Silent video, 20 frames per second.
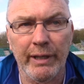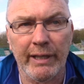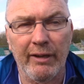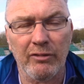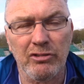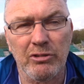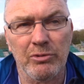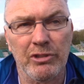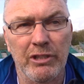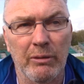It
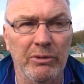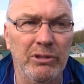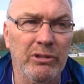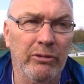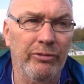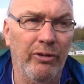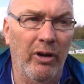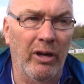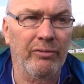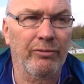gives them something
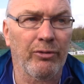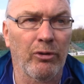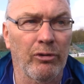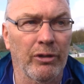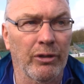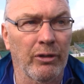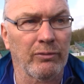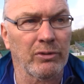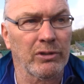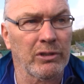to fight
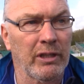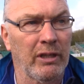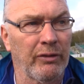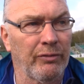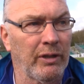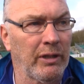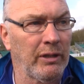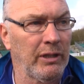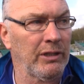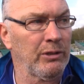for, and obviously I
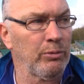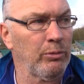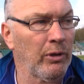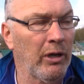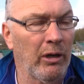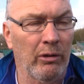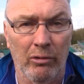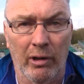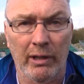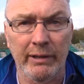think this will
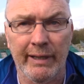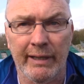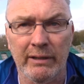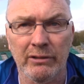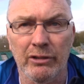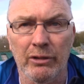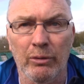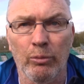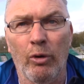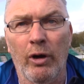go right
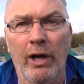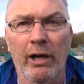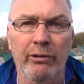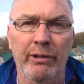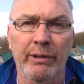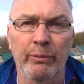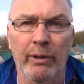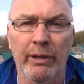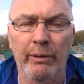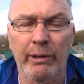down to the
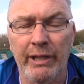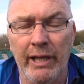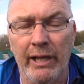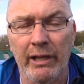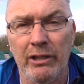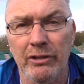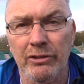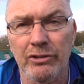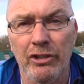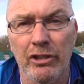wire in where
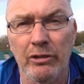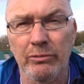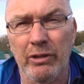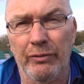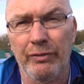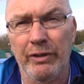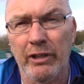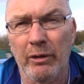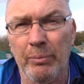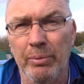they're concerned.
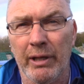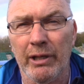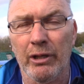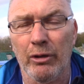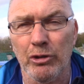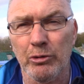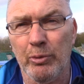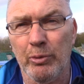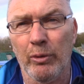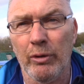I think they played
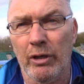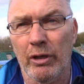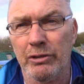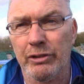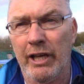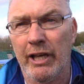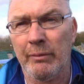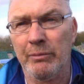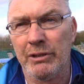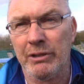Gosport
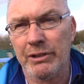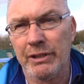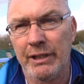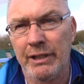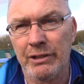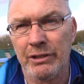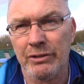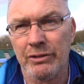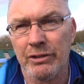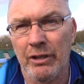last game of the
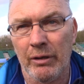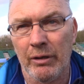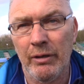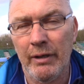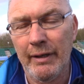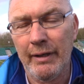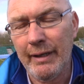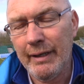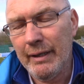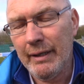season, so
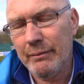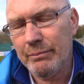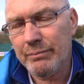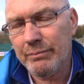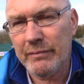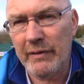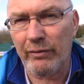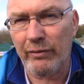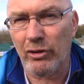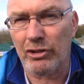
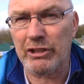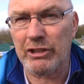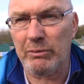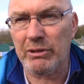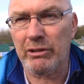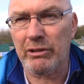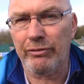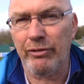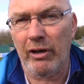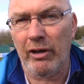they've got
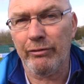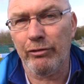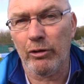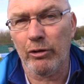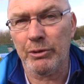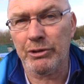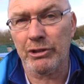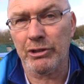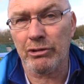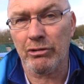something to fight
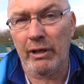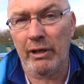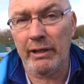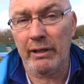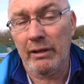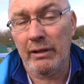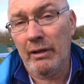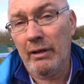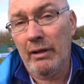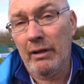for, which is
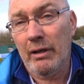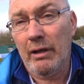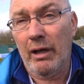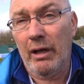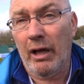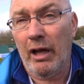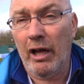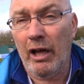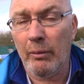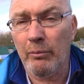great.
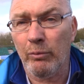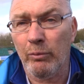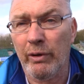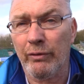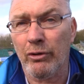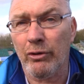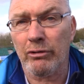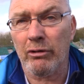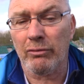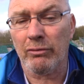
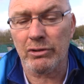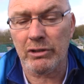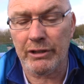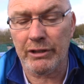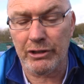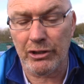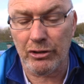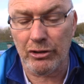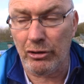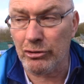We've got to
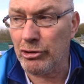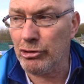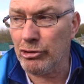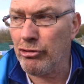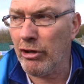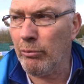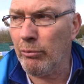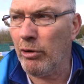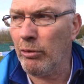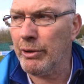obviously just
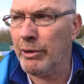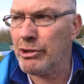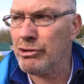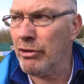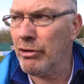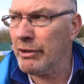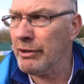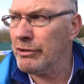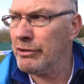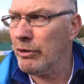concentrate on what we're
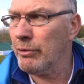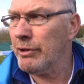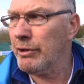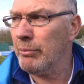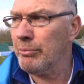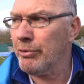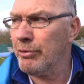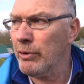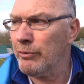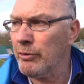trying to do and
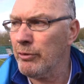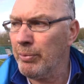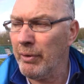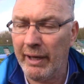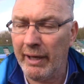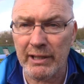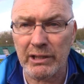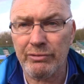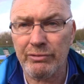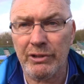improve the
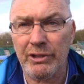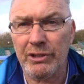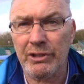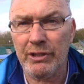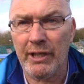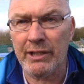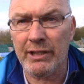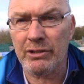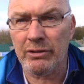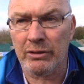players for this
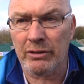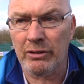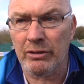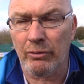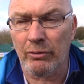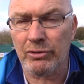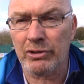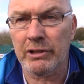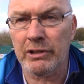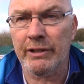season, and
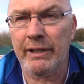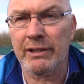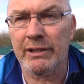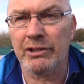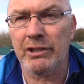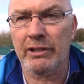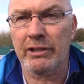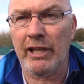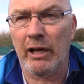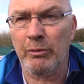obviously then
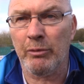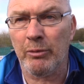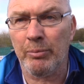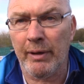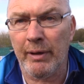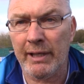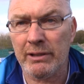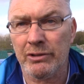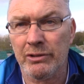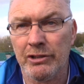sit down with the
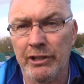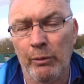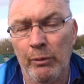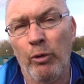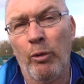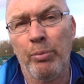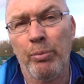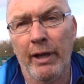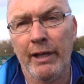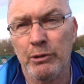players and see
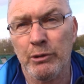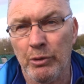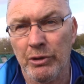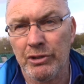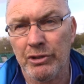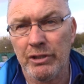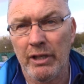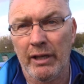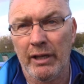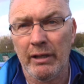what players
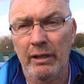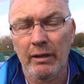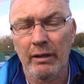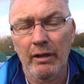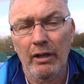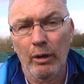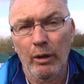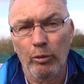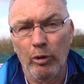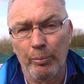want to say,
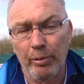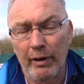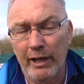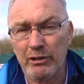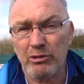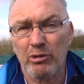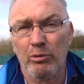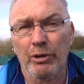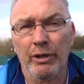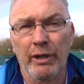what
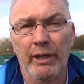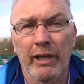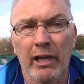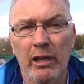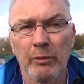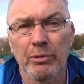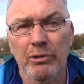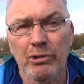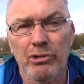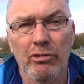players we want to
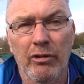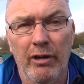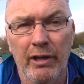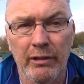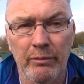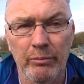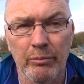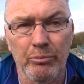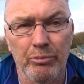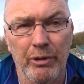keep, and
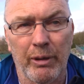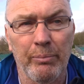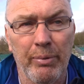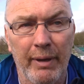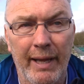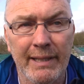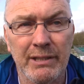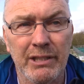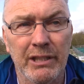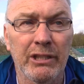try and bring
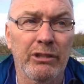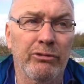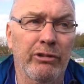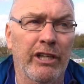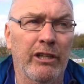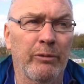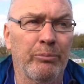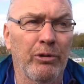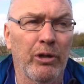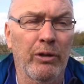players in that are
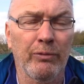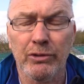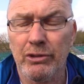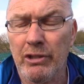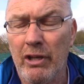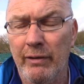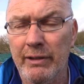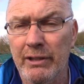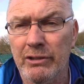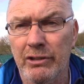going to improve
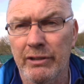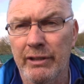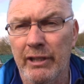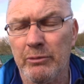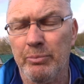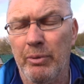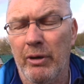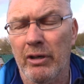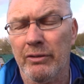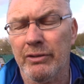us going into the
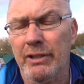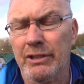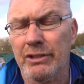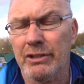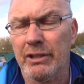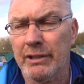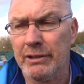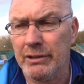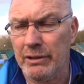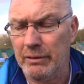next part of the
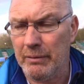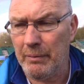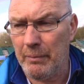next season.